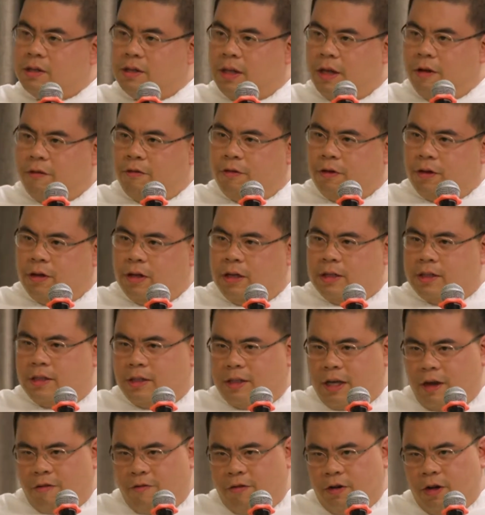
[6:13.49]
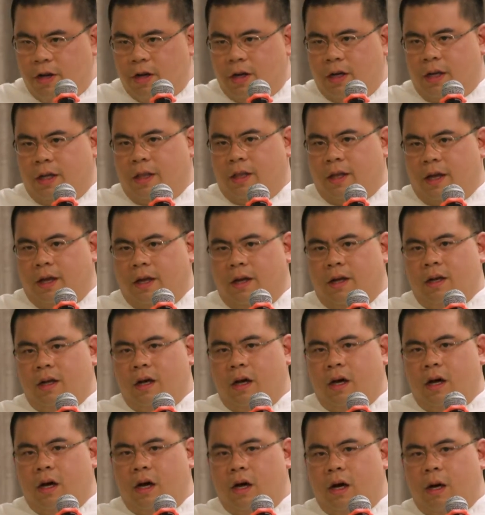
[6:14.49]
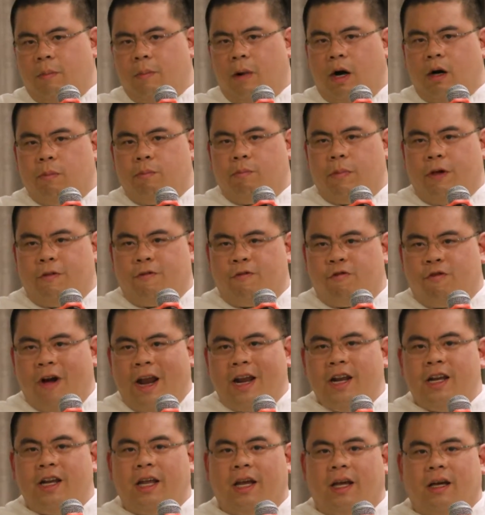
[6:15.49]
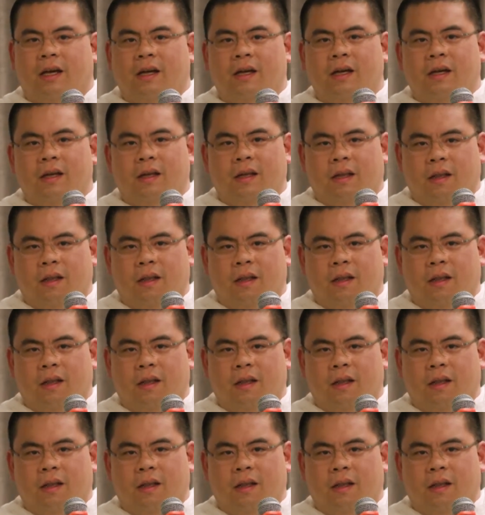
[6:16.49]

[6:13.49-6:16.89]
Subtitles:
definitely then about befriending